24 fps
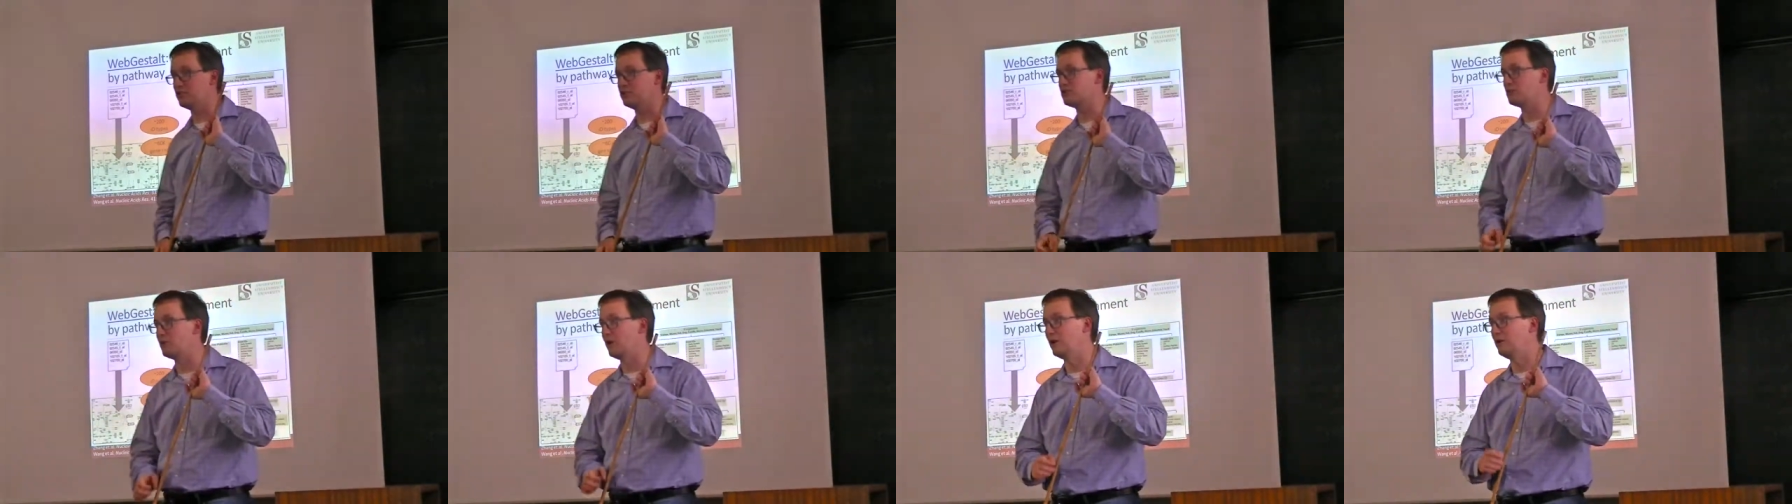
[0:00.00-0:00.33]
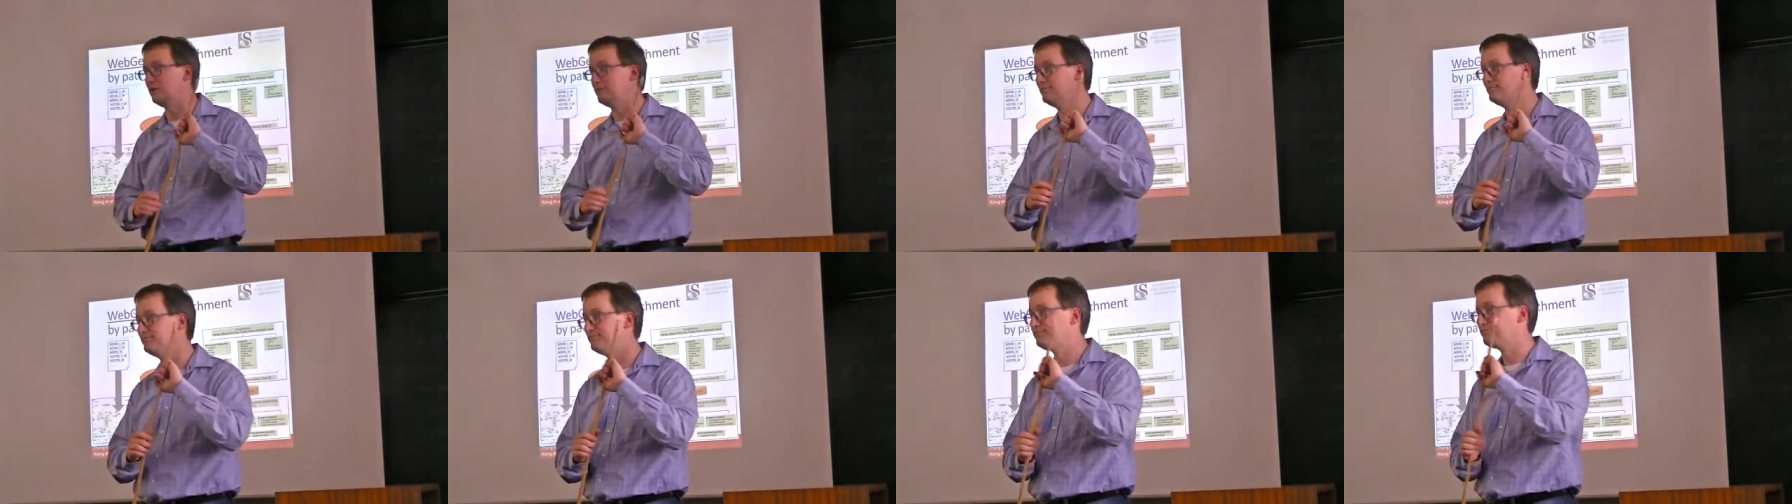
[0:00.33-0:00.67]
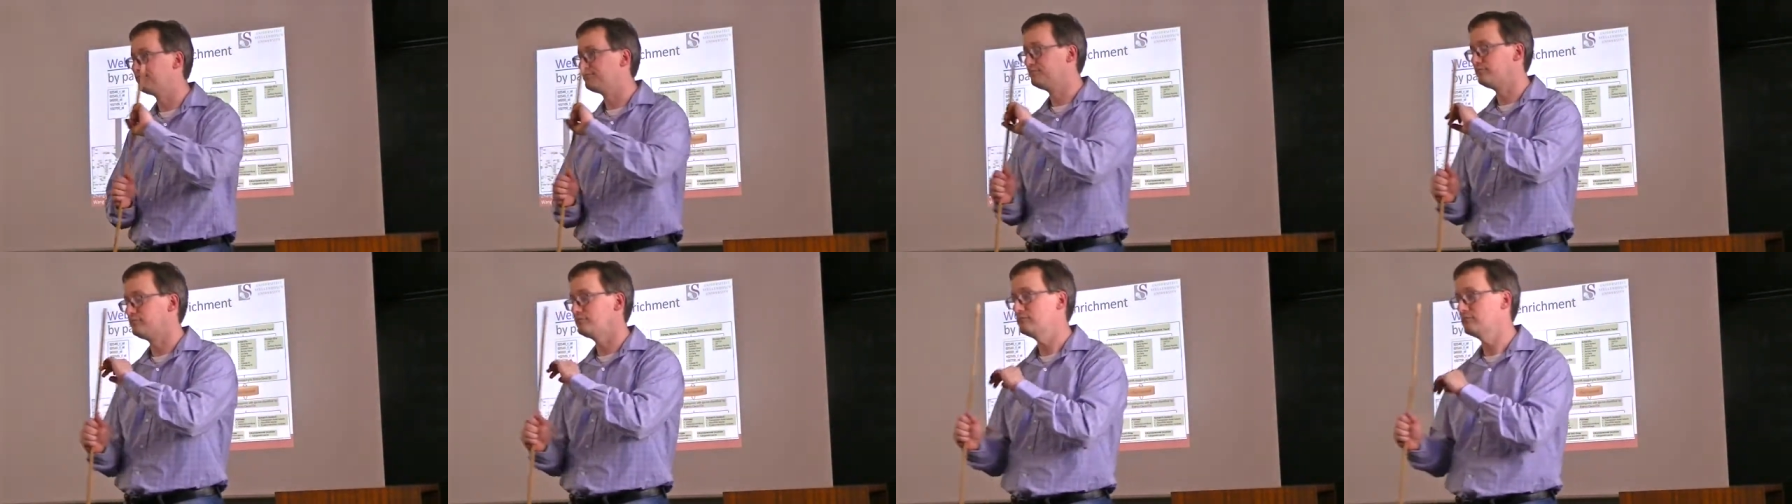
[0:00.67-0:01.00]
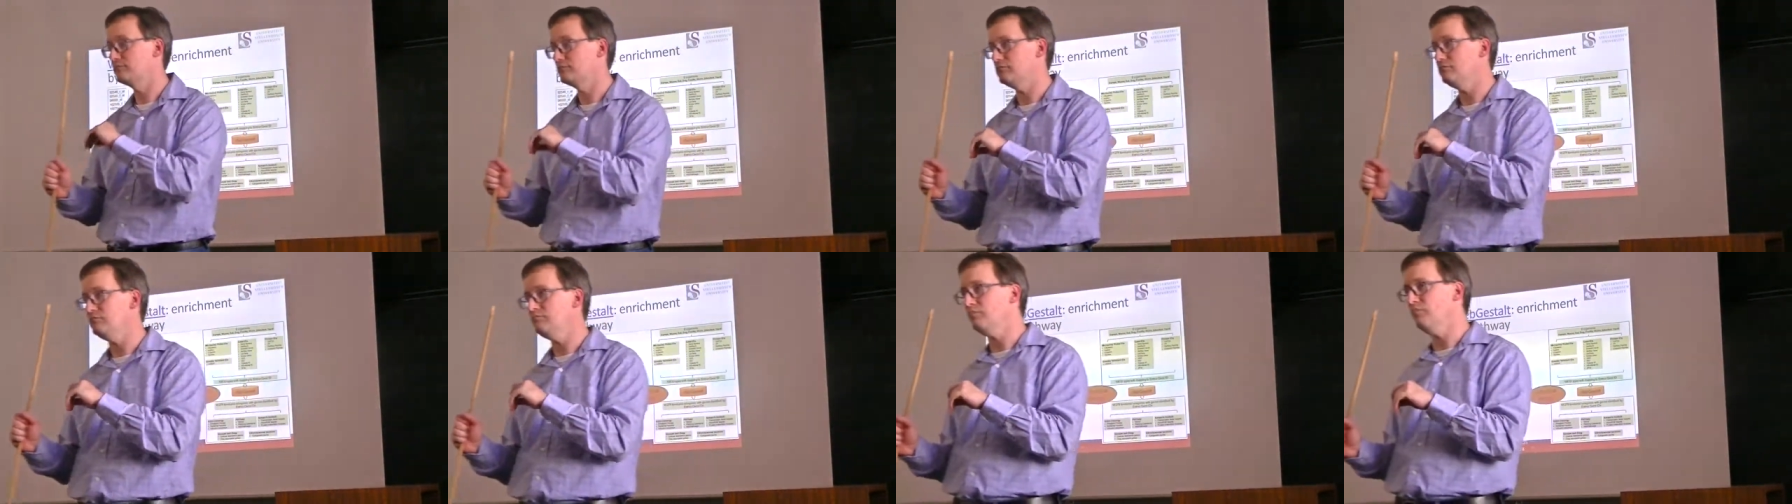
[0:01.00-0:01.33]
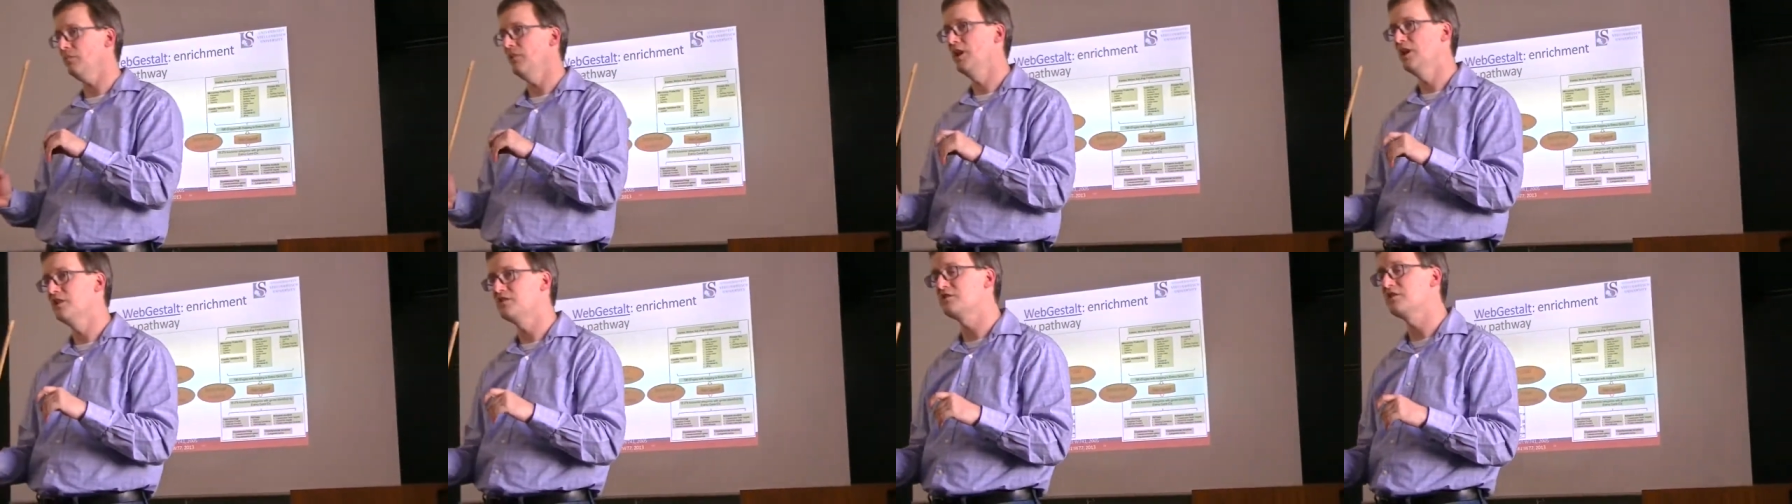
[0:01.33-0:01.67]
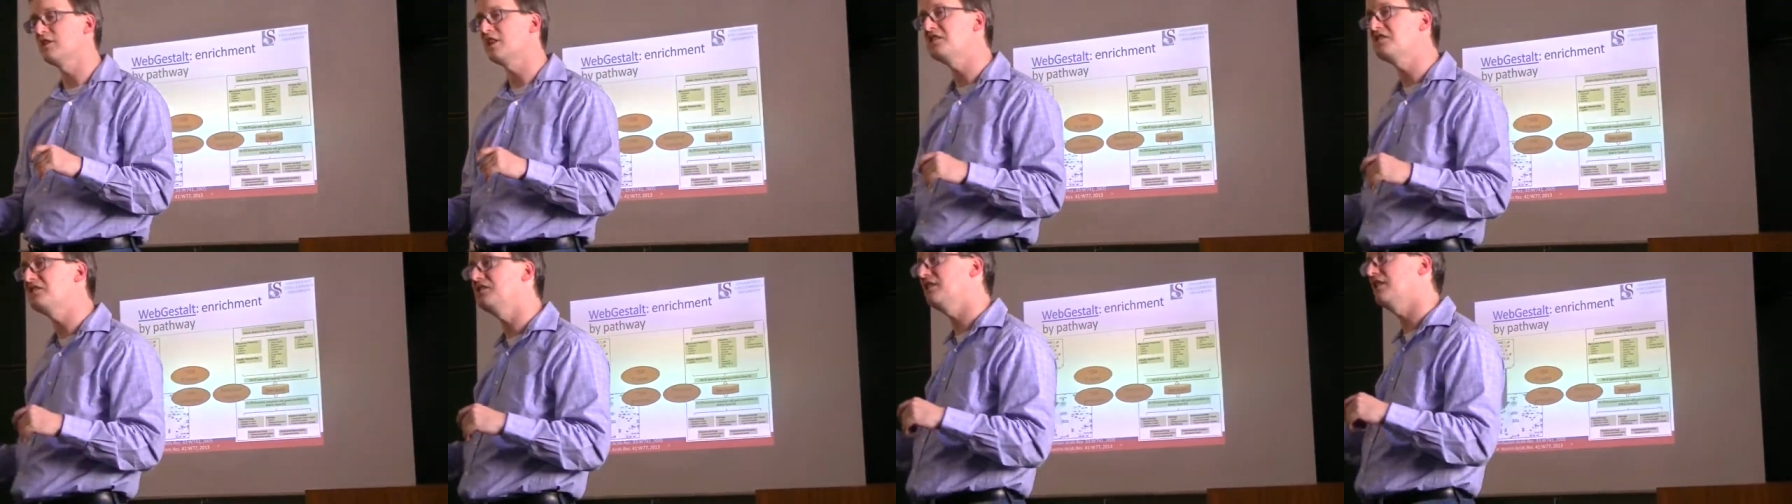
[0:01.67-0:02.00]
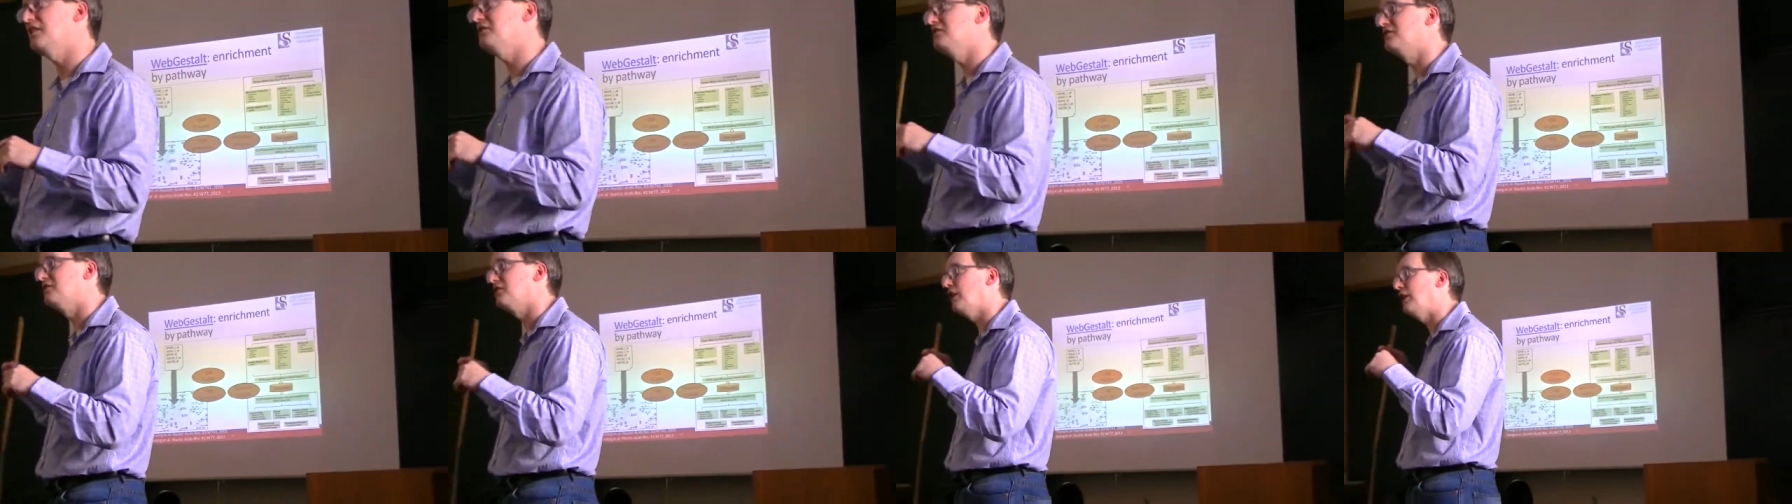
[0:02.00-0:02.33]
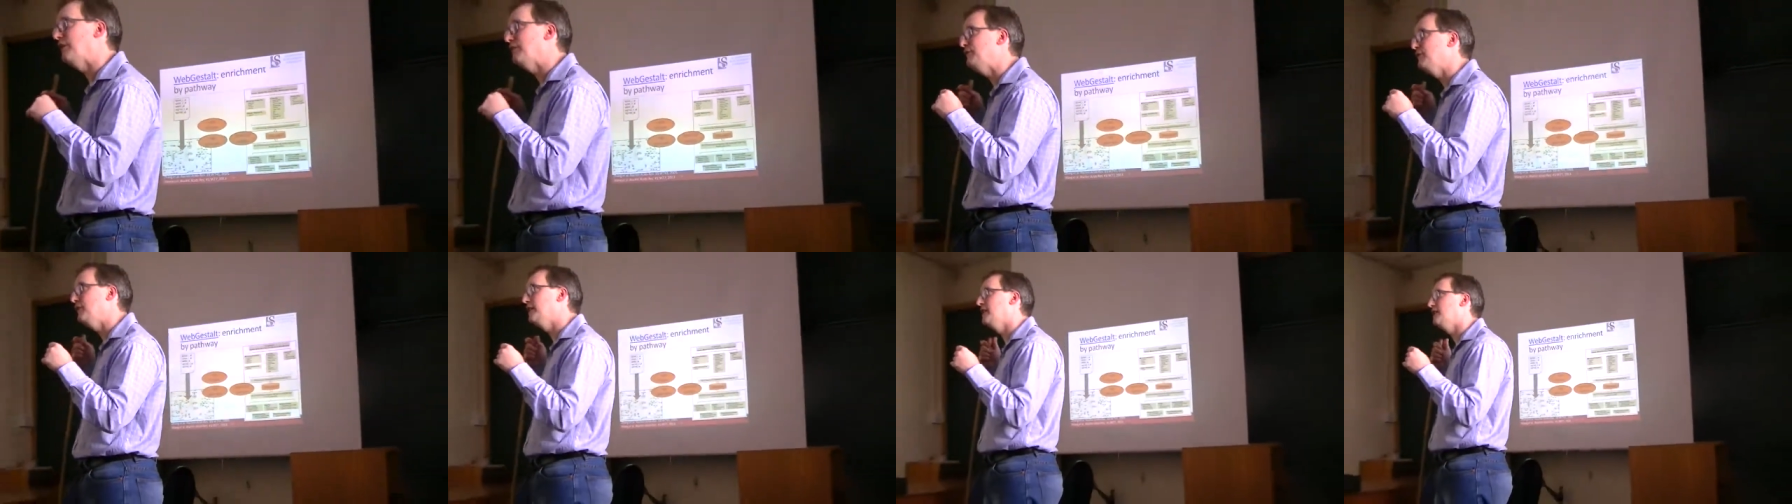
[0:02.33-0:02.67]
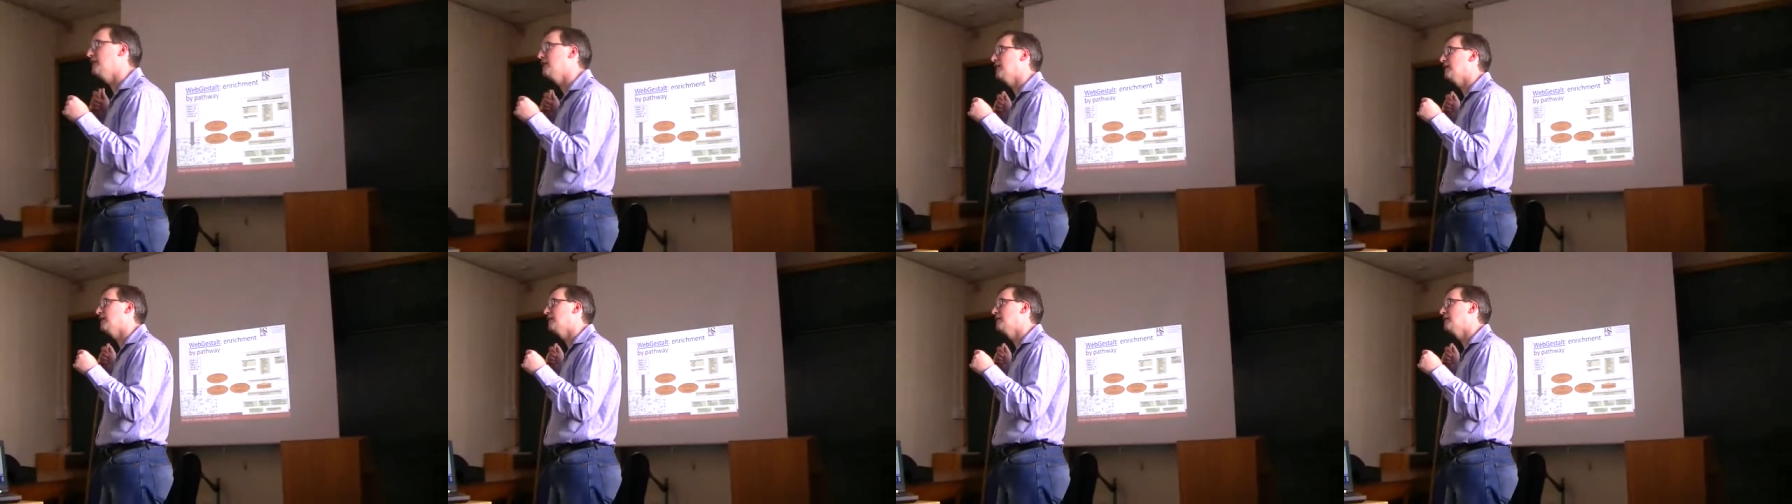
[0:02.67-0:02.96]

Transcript: as well. So that's an awfully